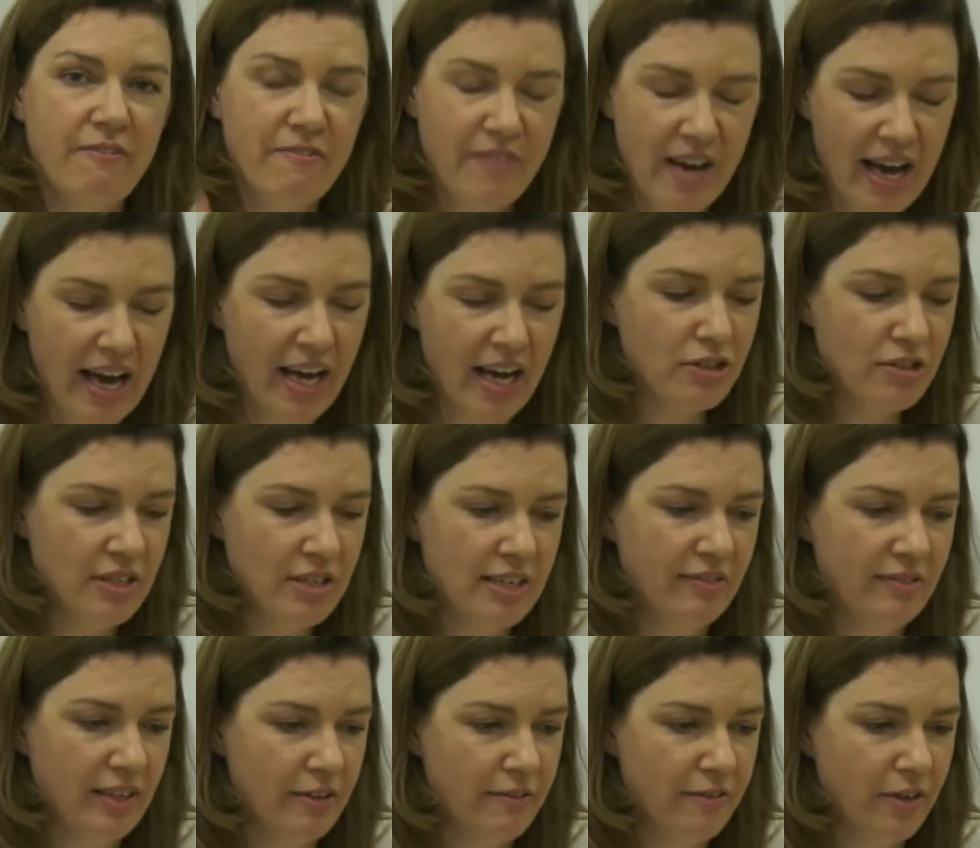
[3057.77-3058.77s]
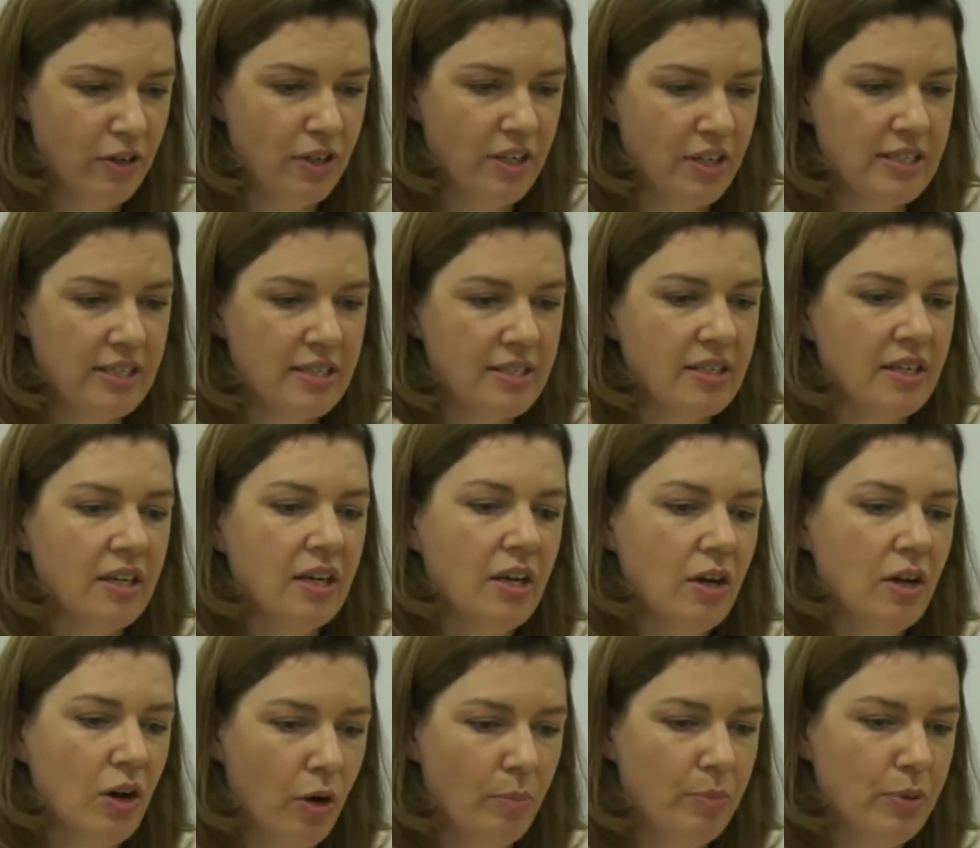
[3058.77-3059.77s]
far too heavily focus
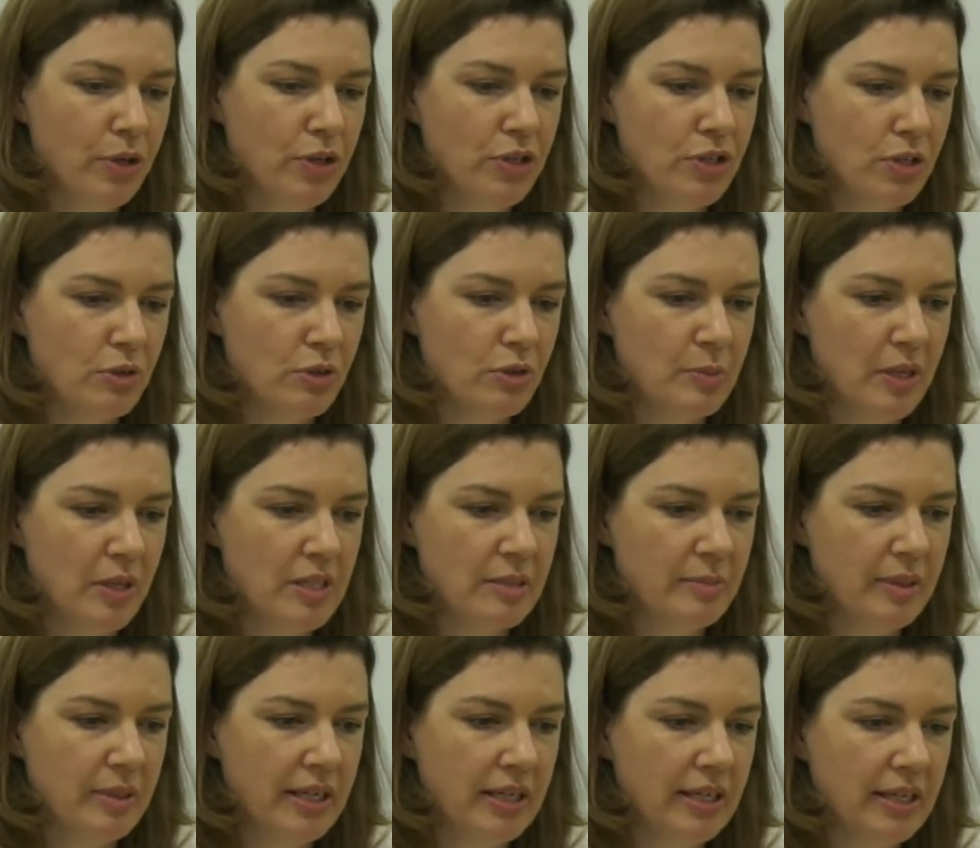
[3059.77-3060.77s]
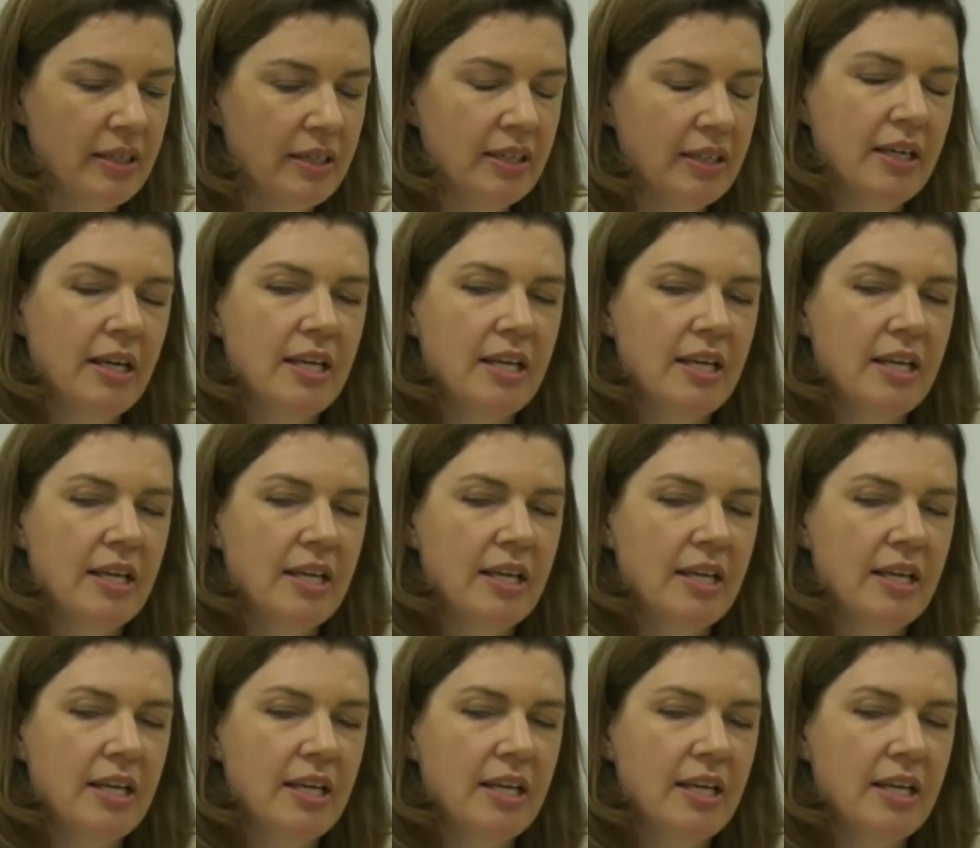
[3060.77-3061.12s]
on personal responsibility.